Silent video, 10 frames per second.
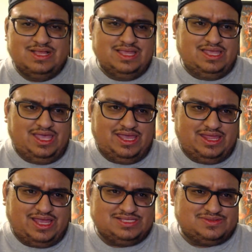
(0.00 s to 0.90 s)
and
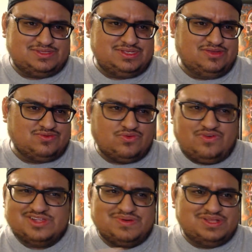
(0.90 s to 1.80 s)
it
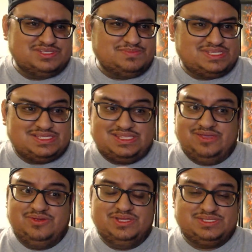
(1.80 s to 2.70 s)
revolves around this
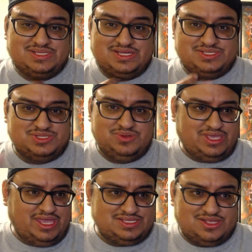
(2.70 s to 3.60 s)
mysterious
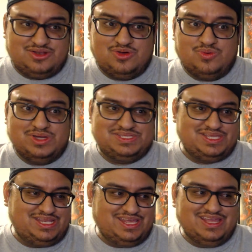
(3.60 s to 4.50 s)
suitcase. I don't know what's
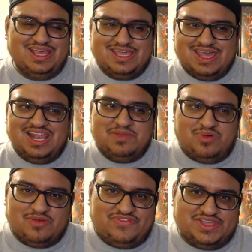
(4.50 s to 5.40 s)
in it, kind of like
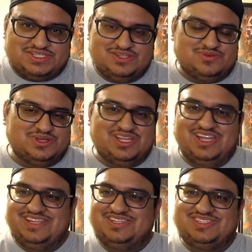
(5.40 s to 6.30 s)
Pulp Fiction, where they're
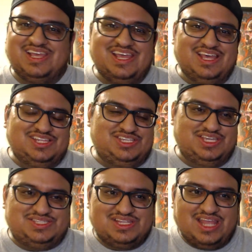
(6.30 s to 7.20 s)
just
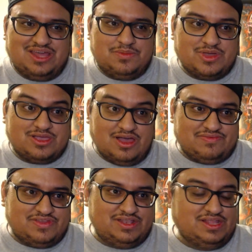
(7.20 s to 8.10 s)
chasing down a
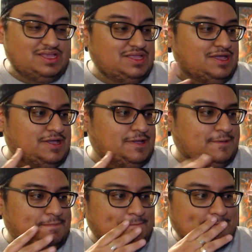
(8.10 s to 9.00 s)
MacGuffin.
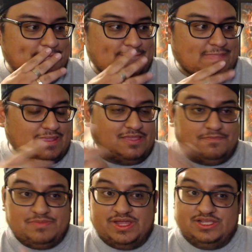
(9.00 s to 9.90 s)

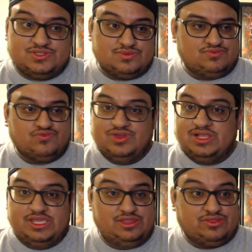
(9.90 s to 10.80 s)
But it's
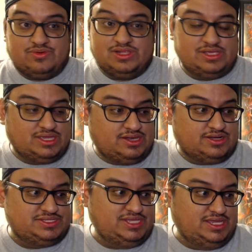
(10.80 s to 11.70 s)
really thrilling,
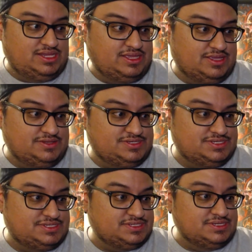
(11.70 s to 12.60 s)
entertaining, and
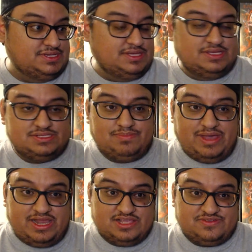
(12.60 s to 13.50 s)
just it's a
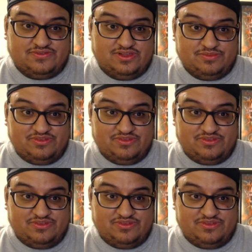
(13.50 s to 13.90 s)
badass film. If you